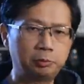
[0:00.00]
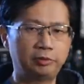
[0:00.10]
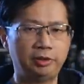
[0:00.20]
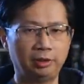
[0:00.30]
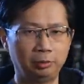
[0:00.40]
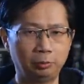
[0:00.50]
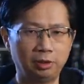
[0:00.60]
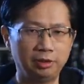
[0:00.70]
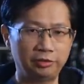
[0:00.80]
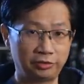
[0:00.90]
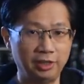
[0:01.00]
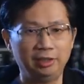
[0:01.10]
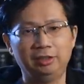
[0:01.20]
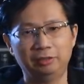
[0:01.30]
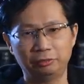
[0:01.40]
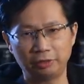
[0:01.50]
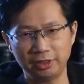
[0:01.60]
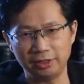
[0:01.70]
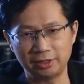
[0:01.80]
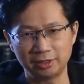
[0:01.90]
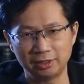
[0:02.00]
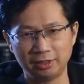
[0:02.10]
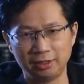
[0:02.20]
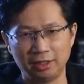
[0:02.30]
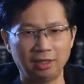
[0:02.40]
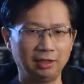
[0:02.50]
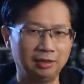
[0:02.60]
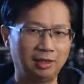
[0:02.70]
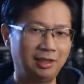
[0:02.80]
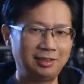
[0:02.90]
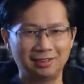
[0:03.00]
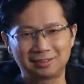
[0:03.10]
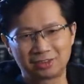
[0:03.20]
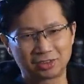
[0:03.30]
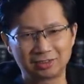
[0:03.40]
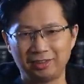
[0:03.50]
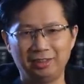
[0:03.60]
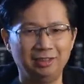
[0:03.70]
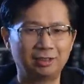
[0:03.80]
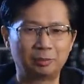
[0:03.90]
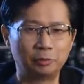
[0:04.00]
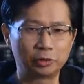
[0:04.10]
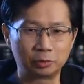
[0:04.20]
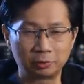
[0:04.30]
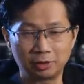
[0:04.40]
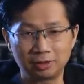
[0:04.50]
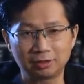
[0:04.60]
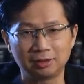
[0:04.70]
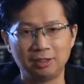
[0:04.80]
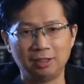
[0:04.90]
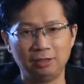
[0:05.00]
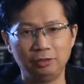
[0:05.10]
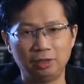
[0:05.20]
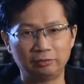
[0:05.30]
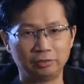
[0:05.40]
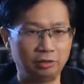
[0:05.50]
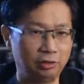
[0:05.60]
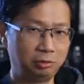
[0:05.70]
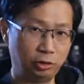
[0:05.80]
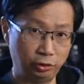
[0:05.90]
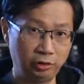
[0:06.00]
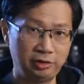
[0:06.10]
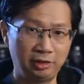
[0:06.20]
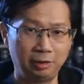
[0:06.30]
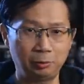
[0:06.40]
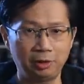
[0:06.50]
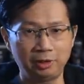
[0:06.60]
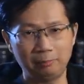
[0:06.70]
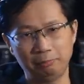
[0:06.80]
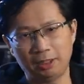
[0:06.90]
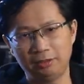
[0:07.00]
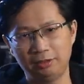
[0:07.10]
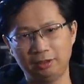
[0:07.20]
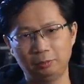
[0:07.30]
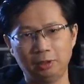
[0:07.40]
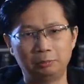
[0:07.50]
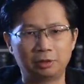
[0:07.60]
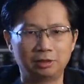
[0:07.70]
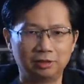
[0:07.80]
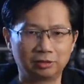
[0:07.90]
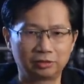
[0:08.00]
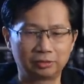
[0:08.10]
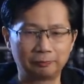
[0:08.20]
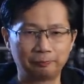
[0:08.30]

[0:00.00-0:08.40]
with DIY is getting it right. And I guess just like any commercial product, you have good DIY and bad DIY products.